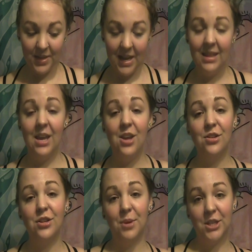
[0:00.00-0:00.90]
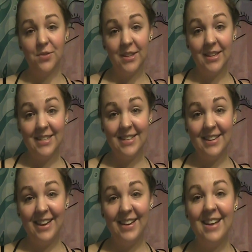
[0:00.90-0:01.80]
Thank you so much for
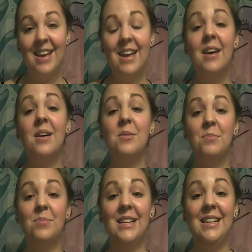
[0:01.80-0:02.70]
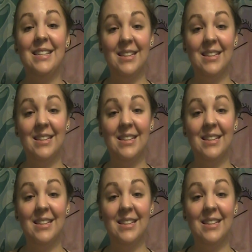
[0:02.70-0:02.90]
listening. Please